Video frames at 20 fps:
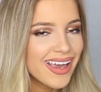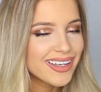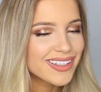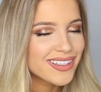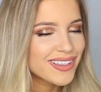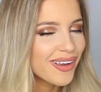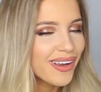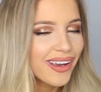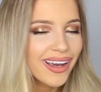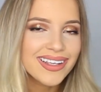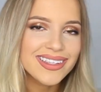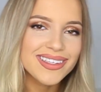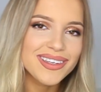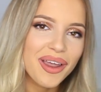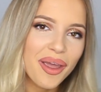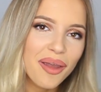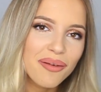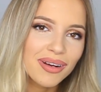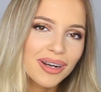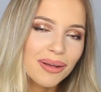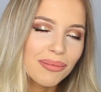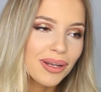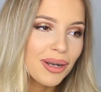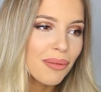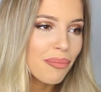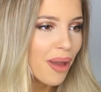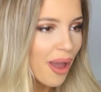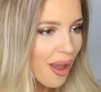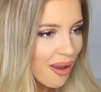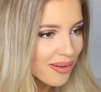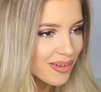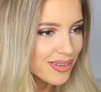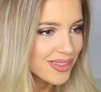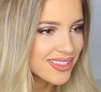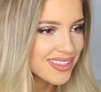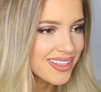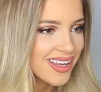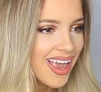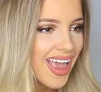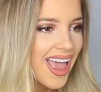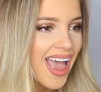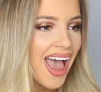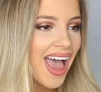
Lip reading: so you guys know when I'm going to post.